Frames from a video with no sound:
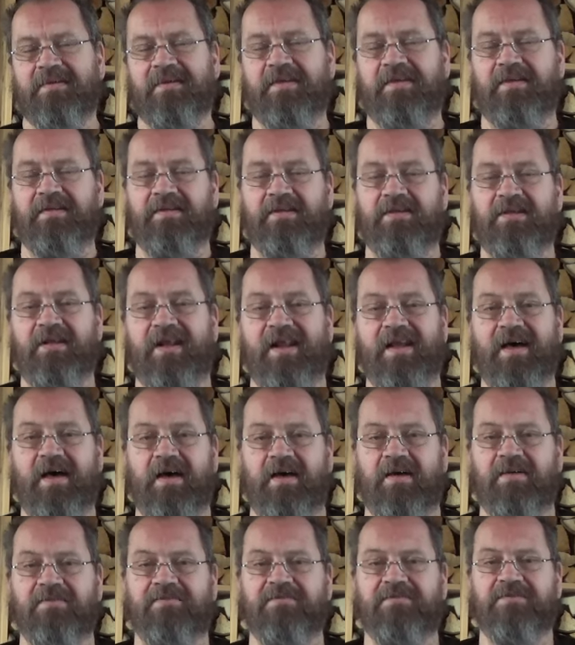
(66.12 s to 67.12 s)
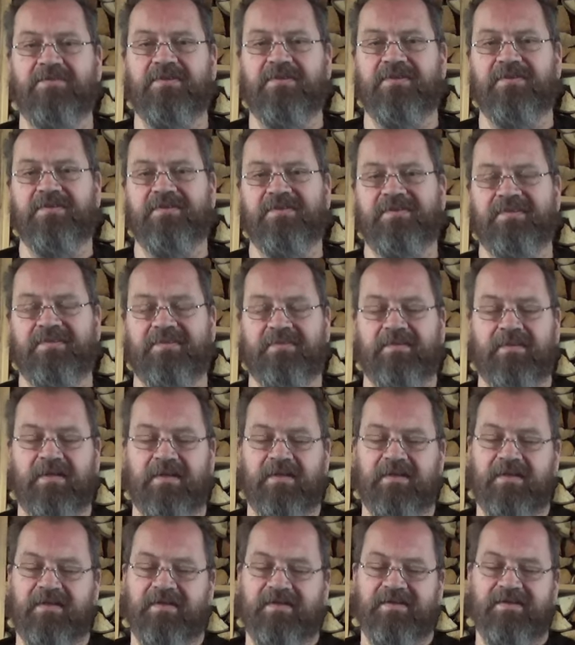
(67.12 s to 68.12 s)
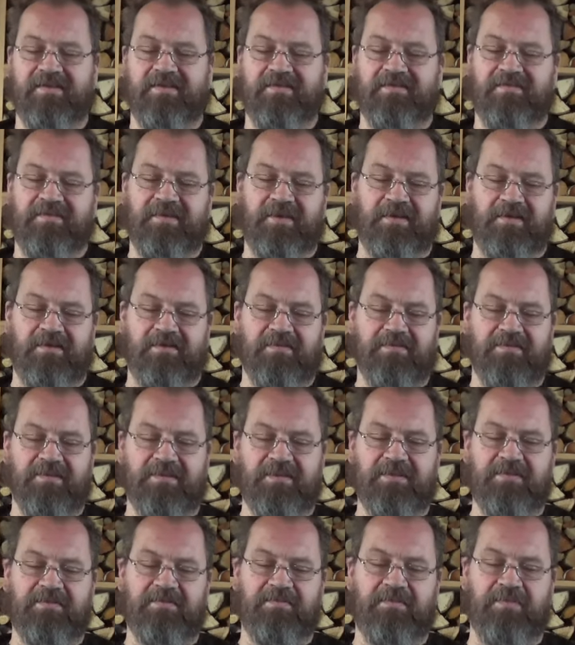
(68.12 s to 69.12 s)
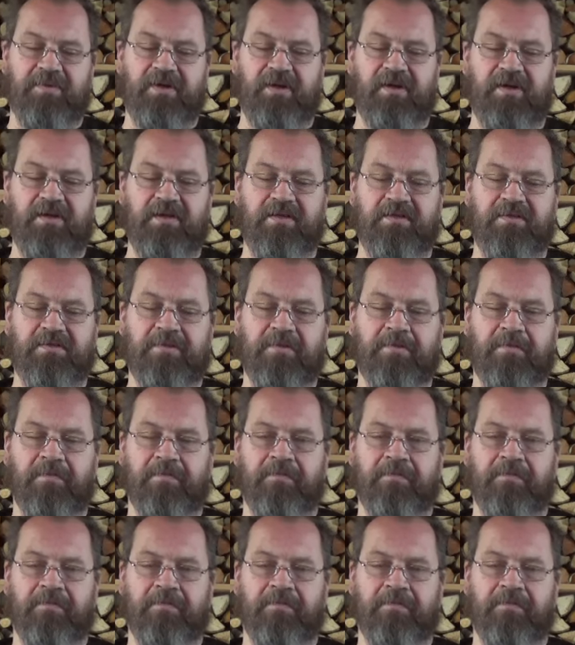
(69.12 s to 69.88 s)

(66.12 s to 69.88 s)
And he laughed. Oh, brilliant.